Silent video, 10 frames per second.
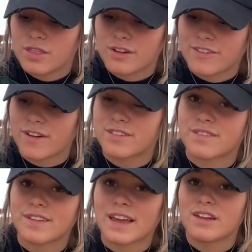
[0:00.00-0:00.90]
their first
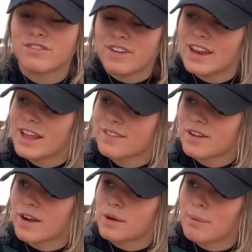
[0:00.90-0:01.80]
and second feedings.
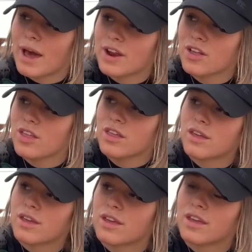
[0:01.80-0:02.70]
They're on a bottle.
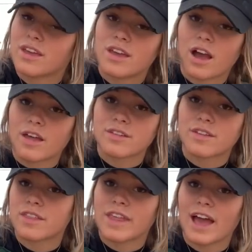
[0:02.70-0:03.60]
Other
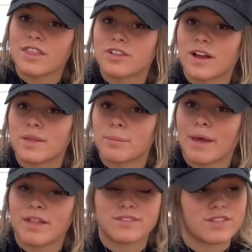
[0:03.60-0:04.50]
than that, they're on the
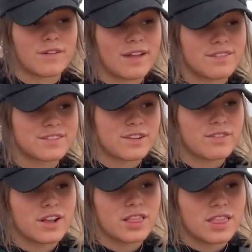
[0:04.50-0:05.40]
pails for the rest of
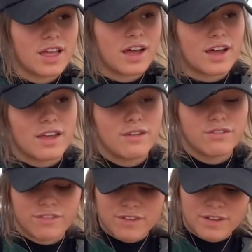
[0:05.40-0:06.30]
their
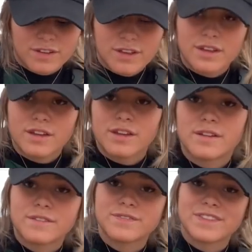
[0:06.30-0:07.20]
life.
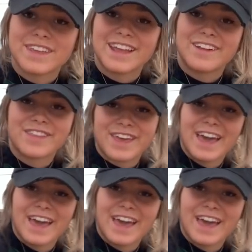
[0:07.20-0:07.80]
And the